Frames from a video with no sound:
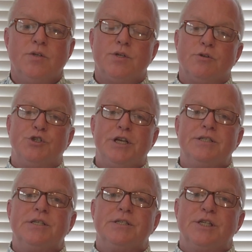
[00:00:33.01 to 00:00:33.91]
So
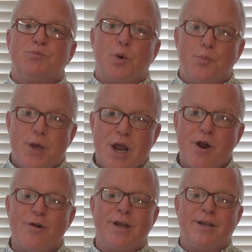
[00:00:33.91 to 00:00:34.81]
Jesus is
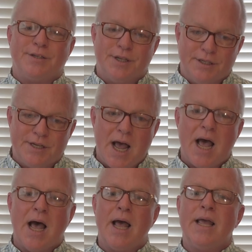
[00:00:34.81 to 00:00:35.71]
preparing to
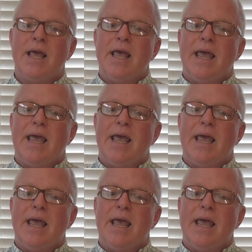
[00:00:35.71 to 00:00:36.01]
die,